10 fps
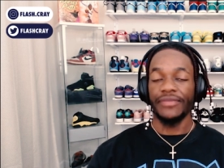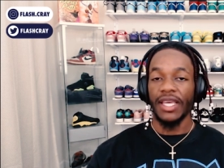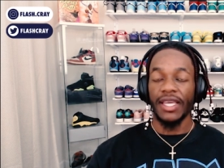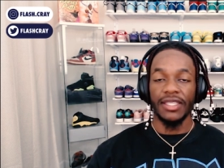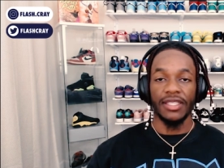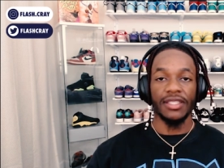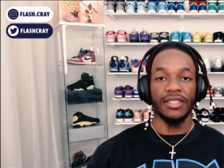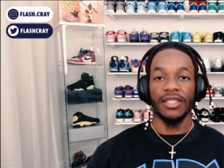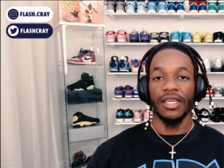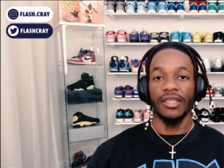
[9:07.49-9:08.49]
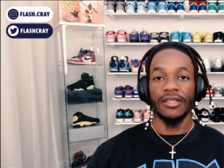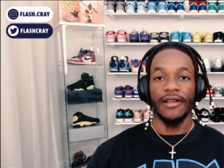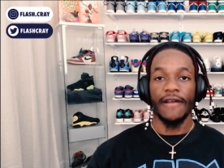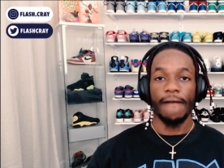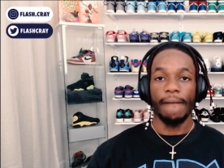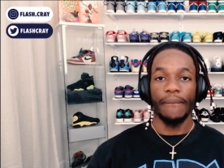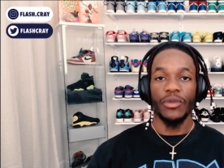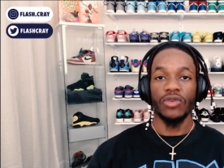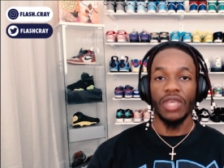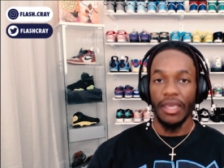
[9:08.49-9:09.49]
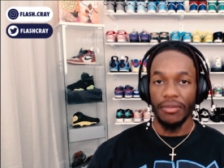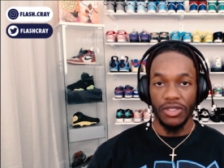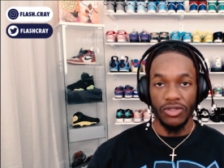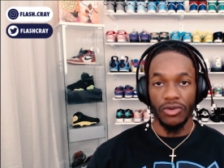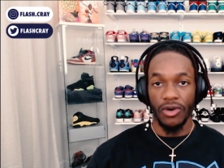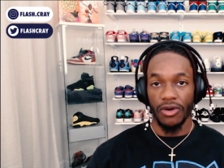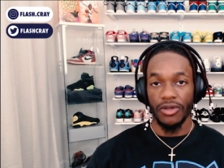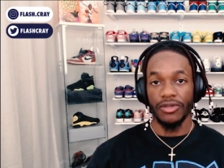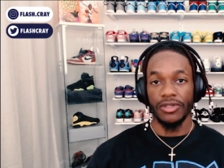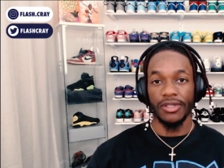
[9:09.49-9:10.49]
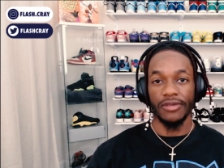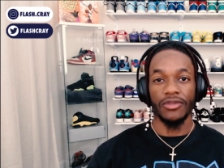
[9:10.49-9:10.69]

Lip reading: at the end of the day, you can't be too hard on yourself.